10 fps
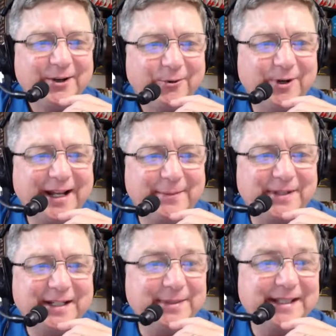What happened
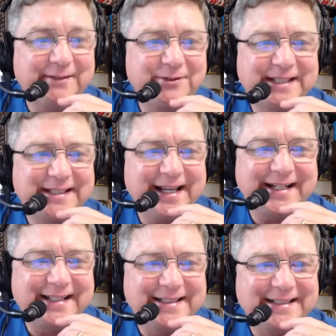to him? He never did that
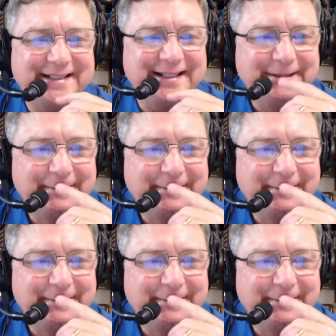again, did he?